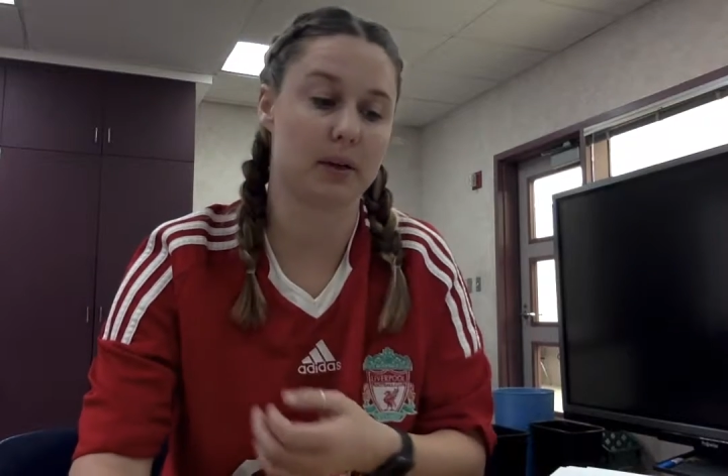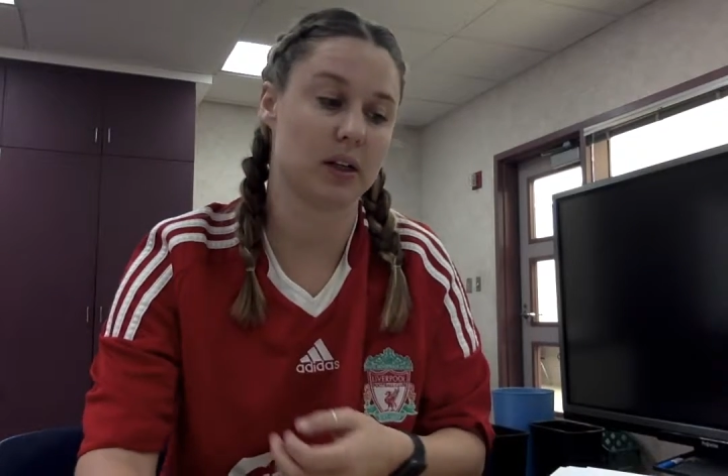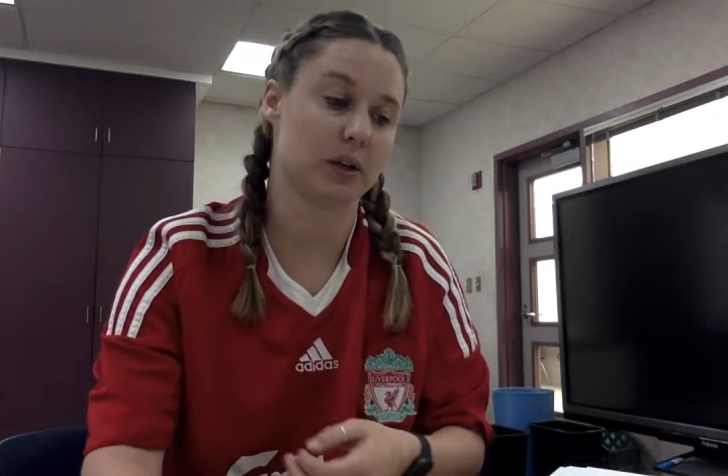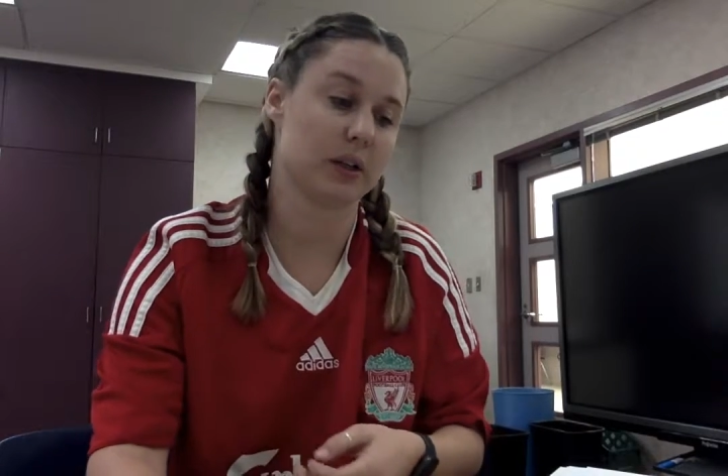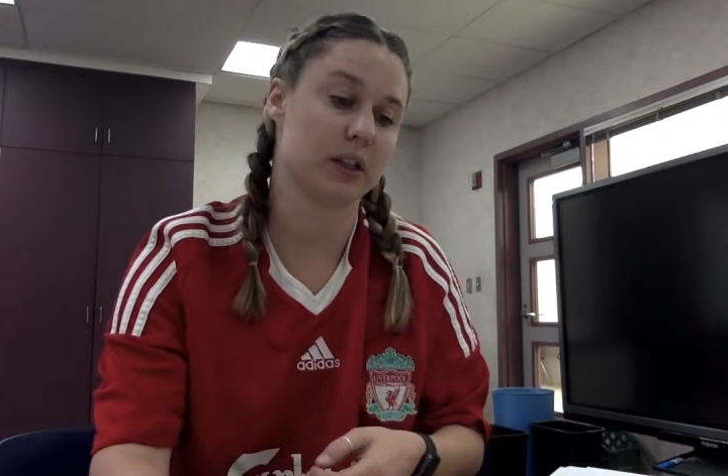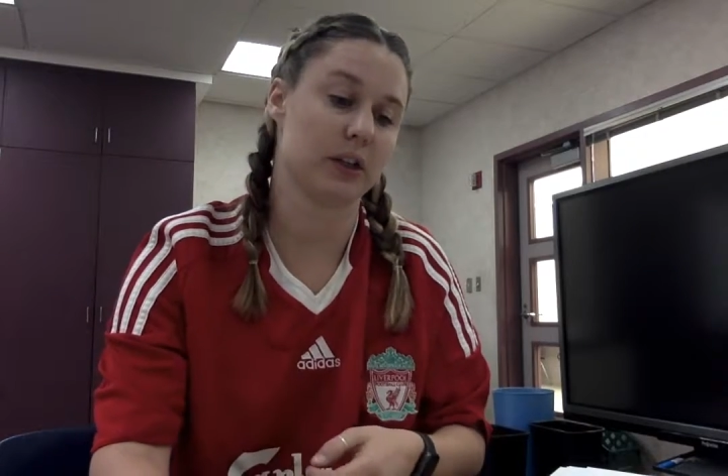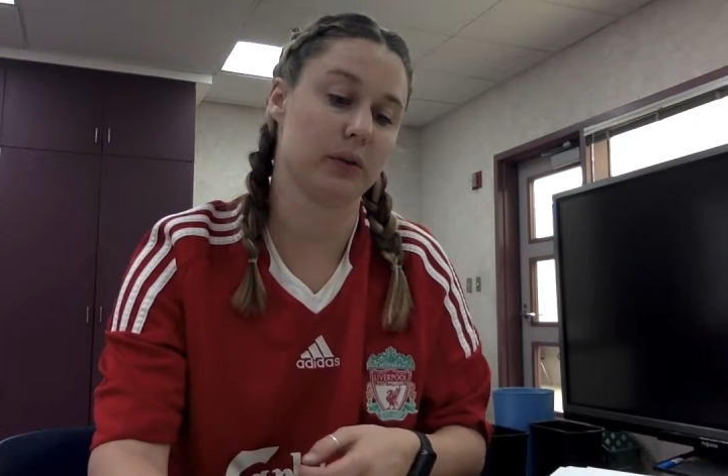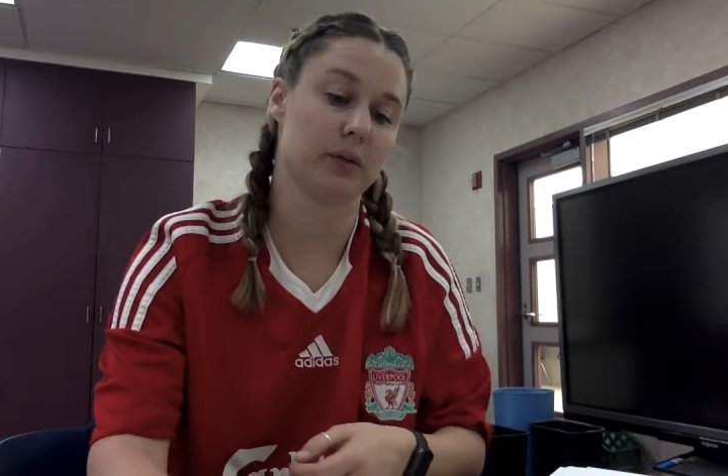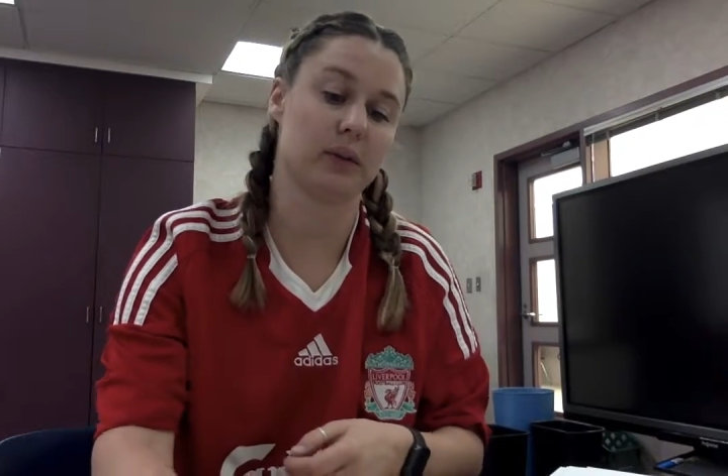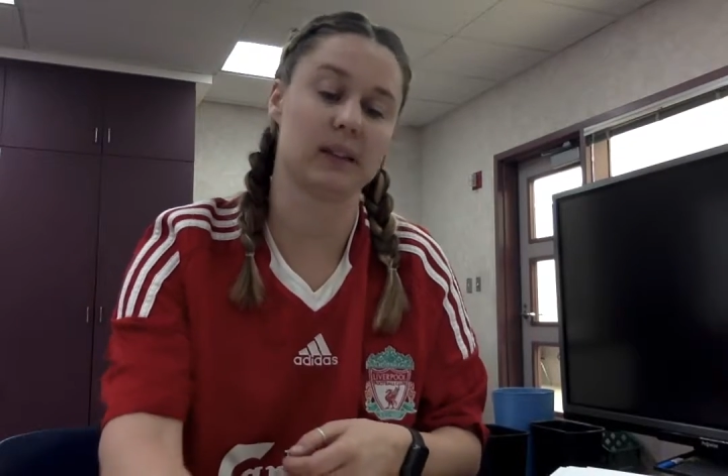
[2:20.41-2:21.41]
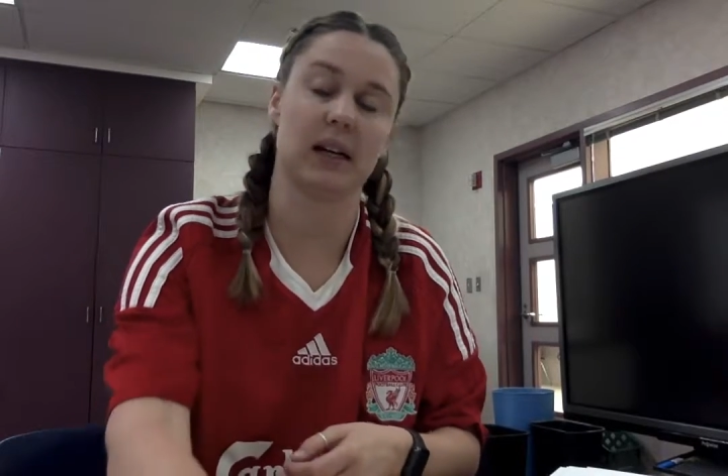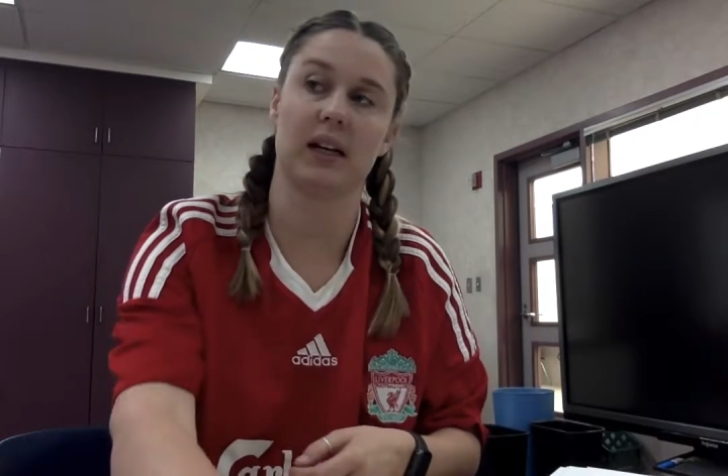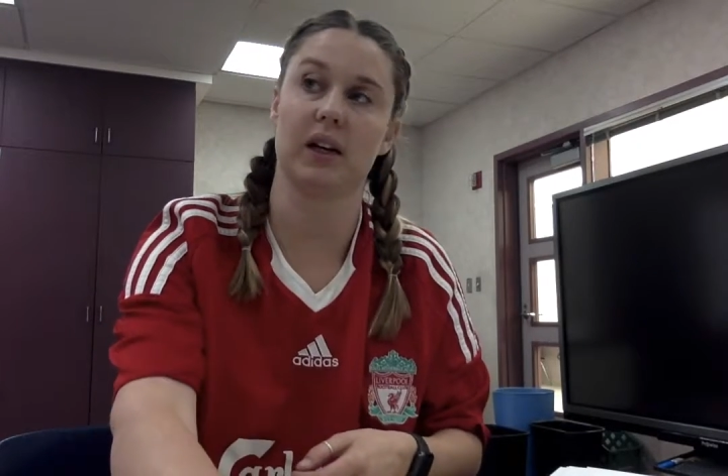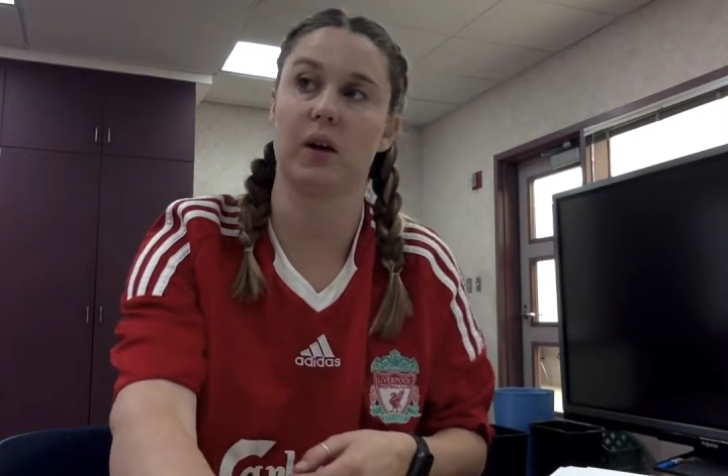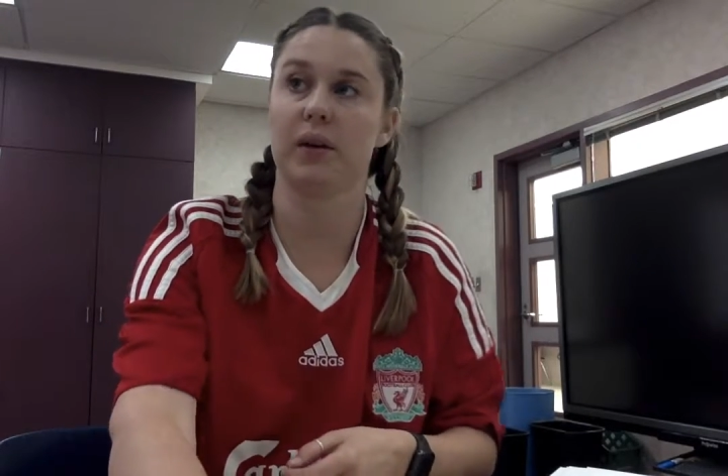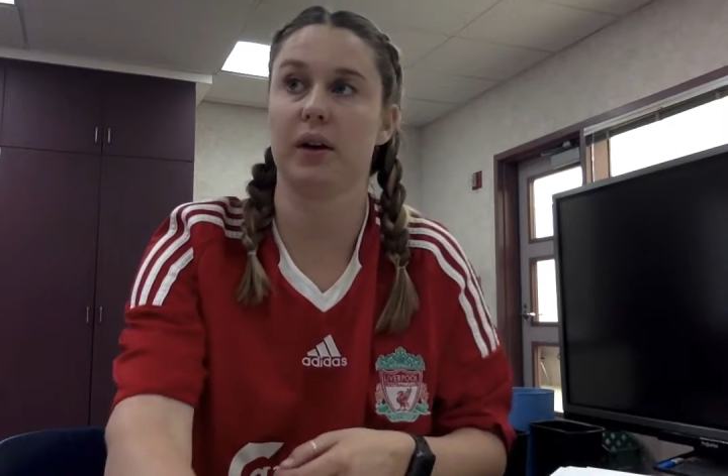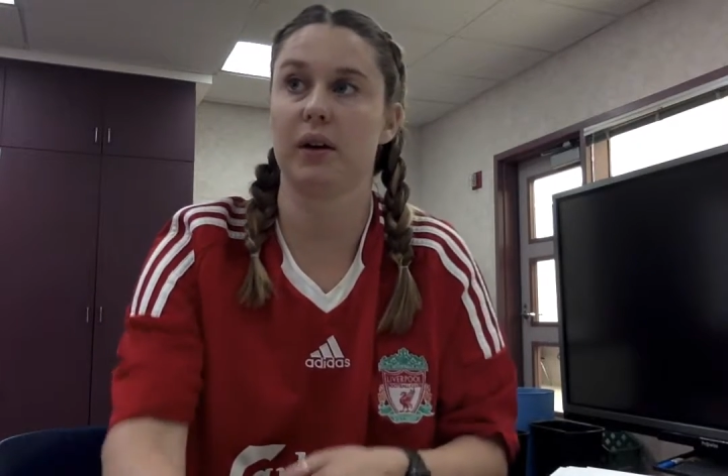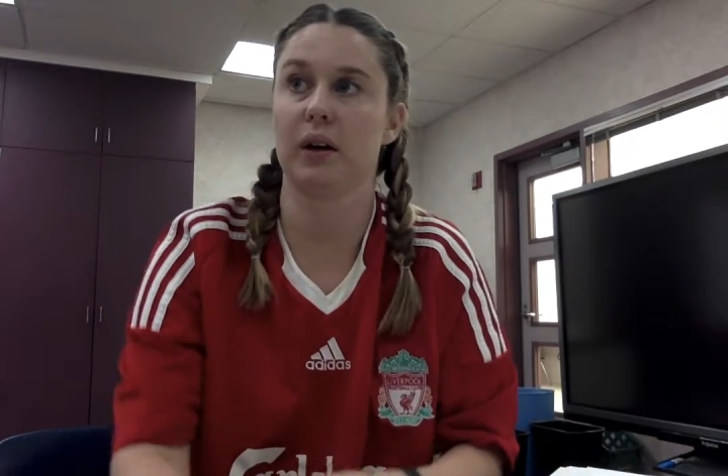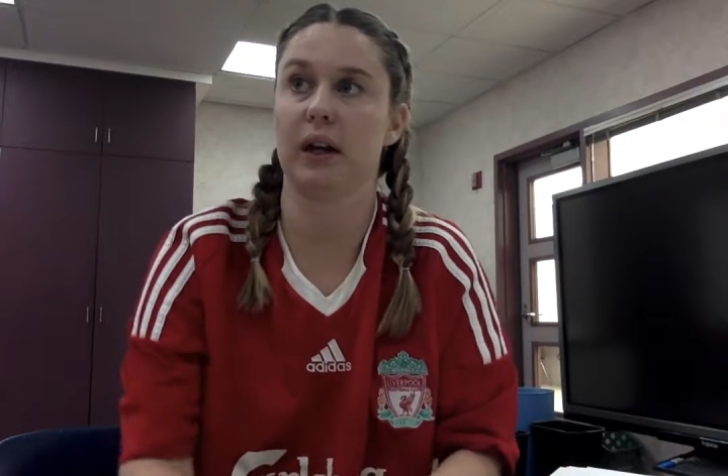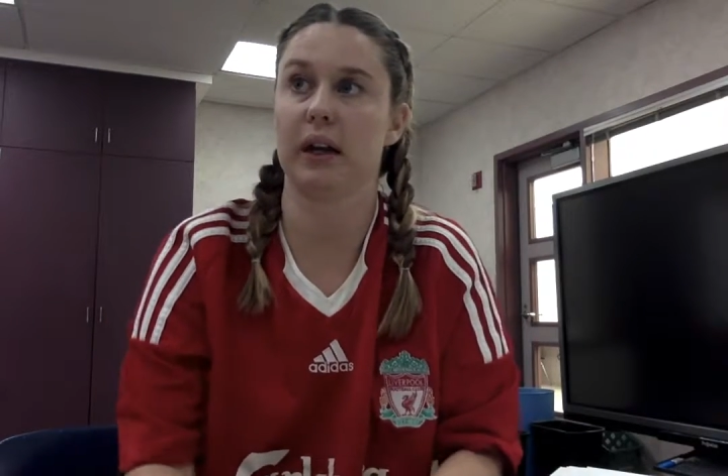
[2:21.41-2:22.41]
and do it too, because I did all the
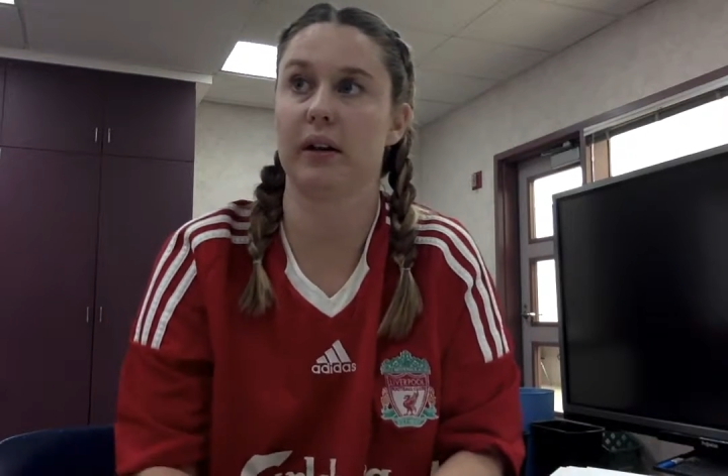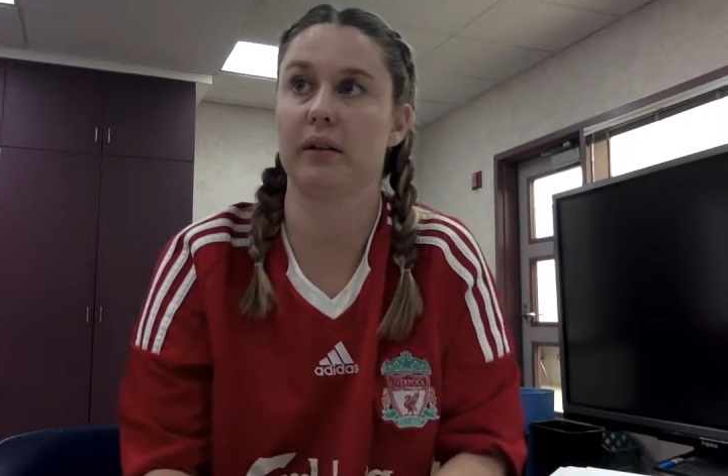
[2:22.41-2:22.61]
underlining.